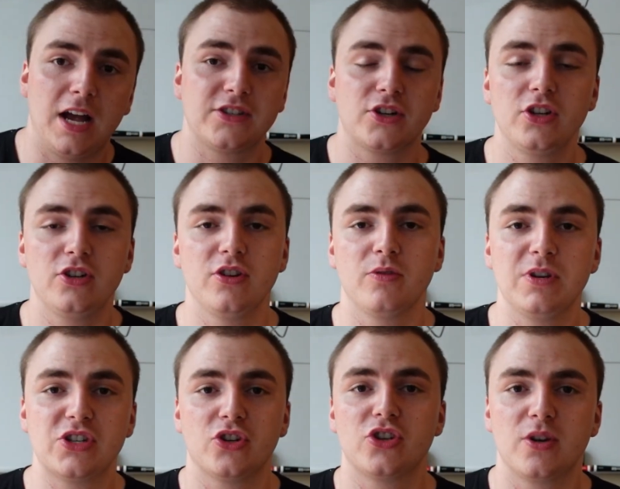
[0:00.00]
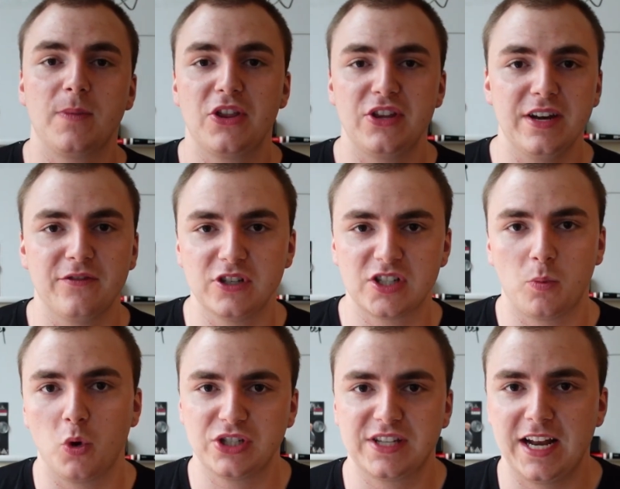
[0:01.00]
I started doing research about the different
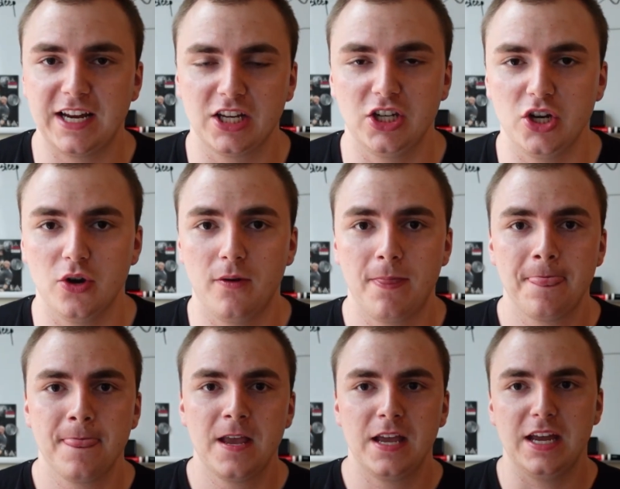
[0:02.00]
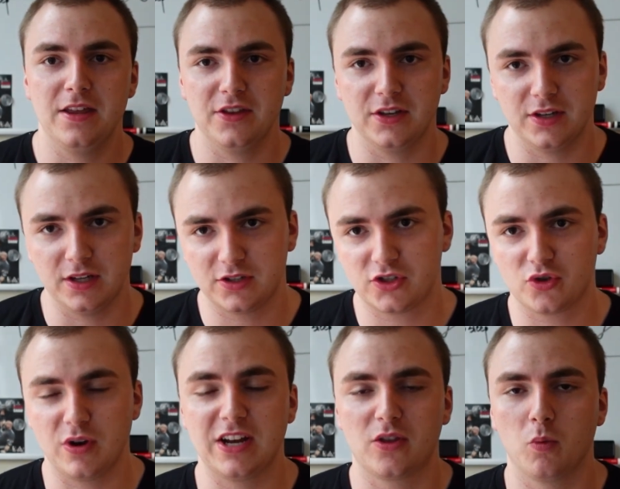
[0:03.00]
sports that I could do in the
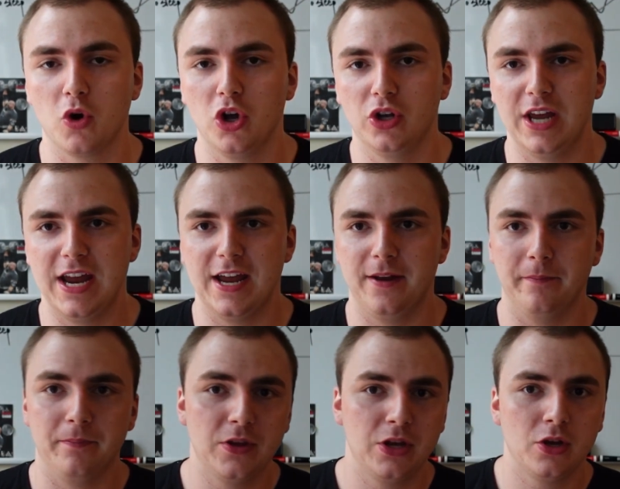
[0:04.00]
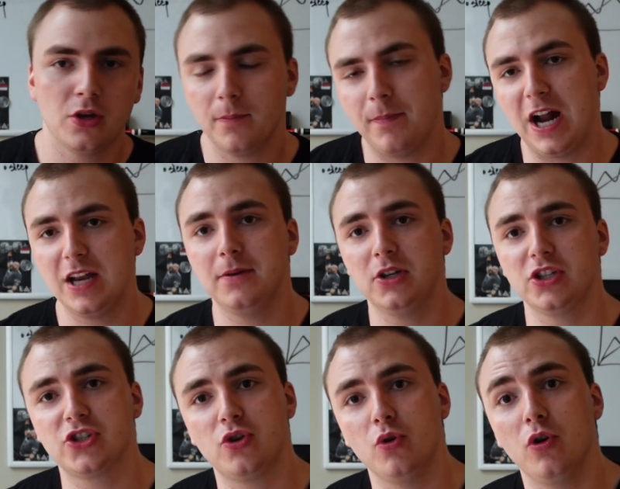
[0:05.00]
strength world and
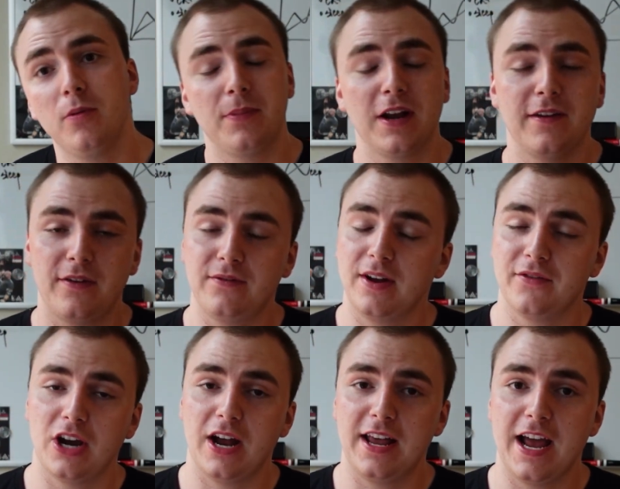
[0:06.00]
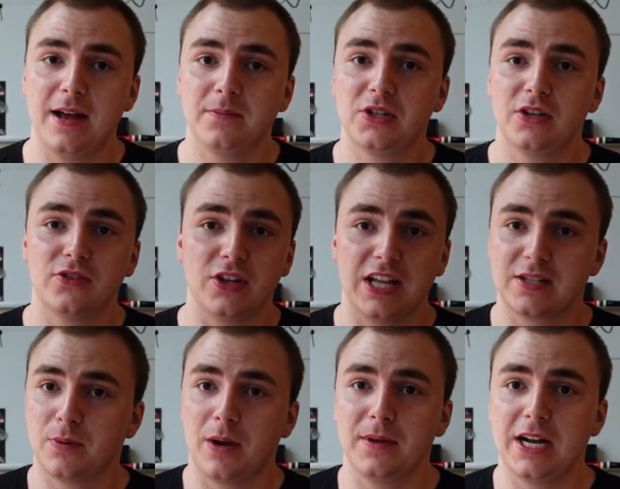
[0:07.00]
Bodybuilding's cool, but I've never had abs, so that's
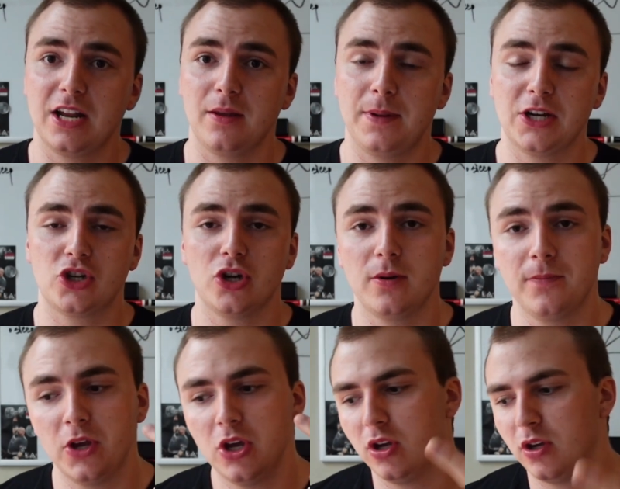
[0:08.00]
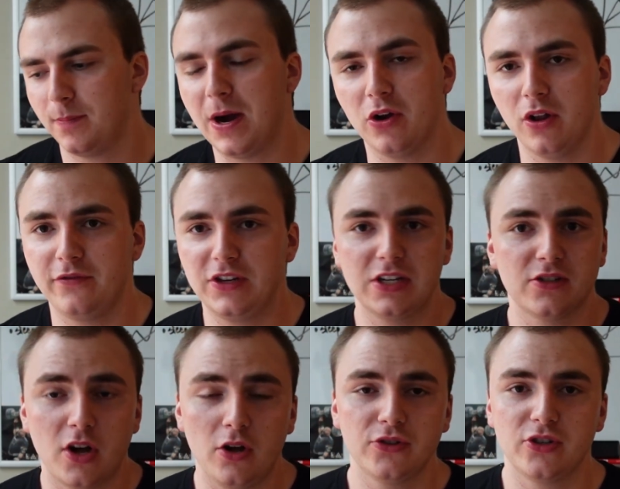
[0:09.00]
probably out of the picture. Powerlifting
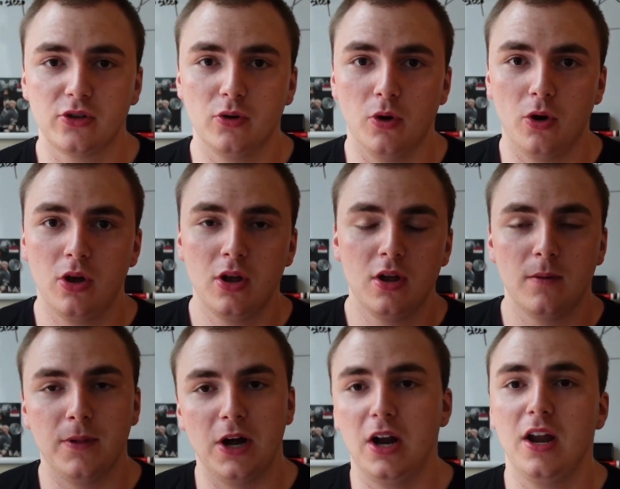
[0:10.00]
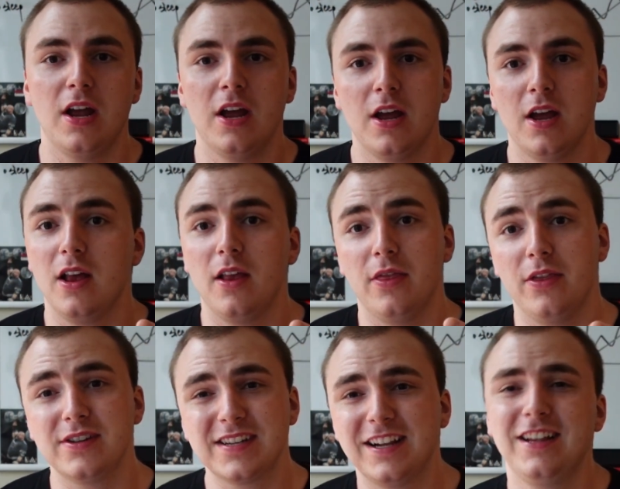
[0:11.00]
is also cool, but
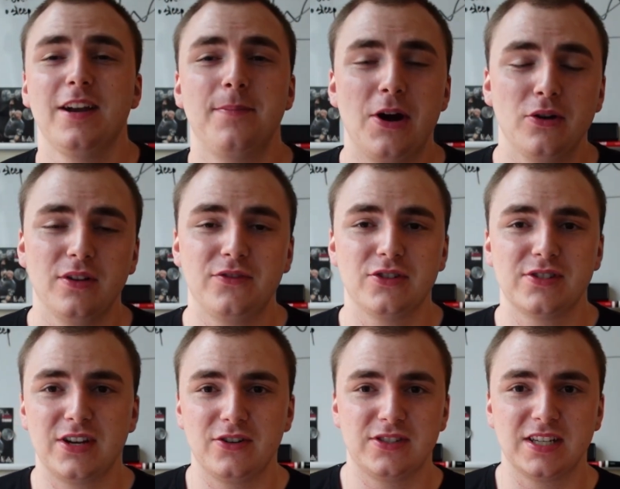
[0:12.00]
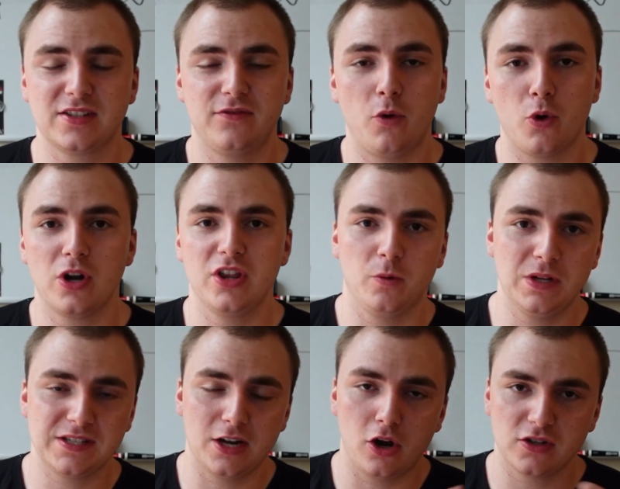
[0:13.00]
there's not a lot of powerlifters that are 6'4", and the
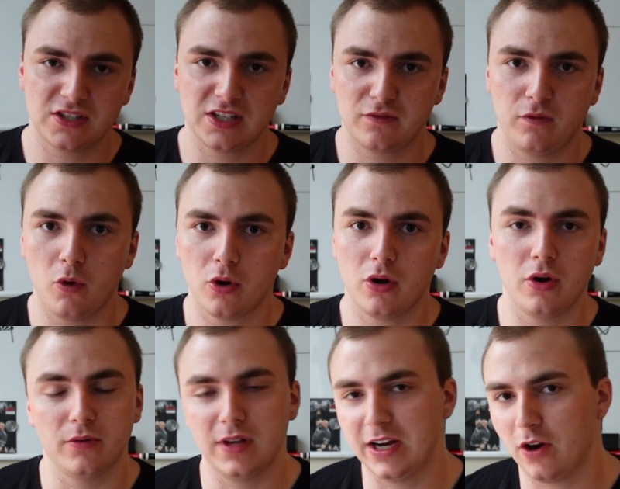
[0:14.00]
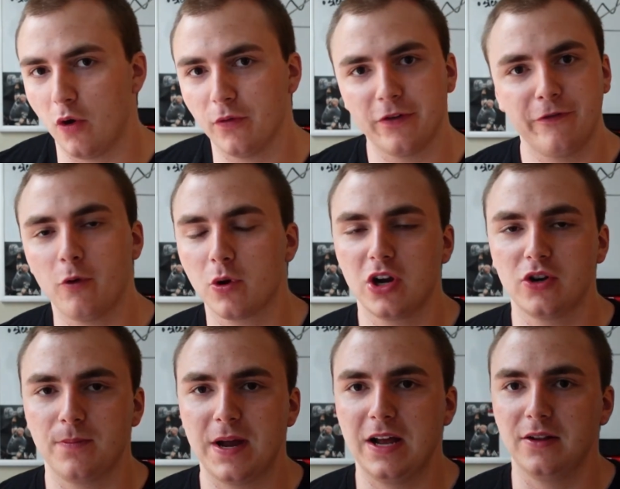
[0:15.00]
ones that are 6'4", are like over
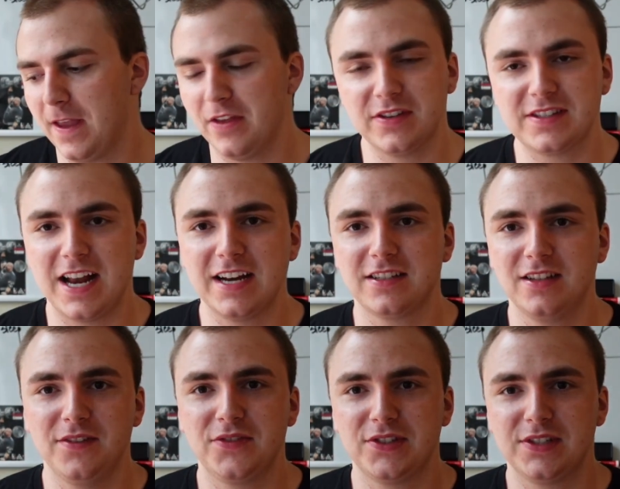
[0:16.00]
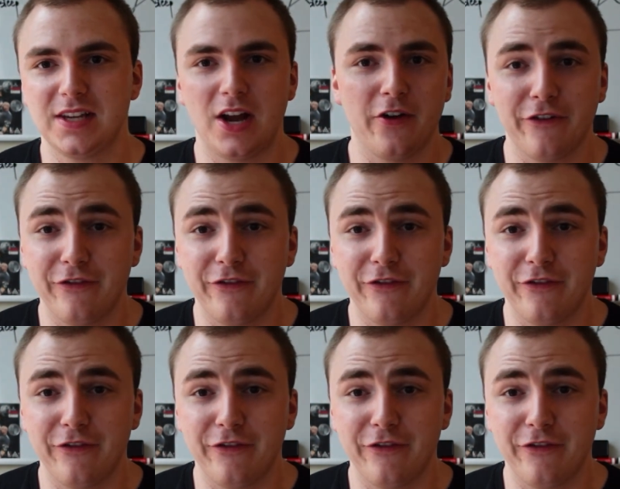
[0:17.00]
400 pounds. And the static lifts are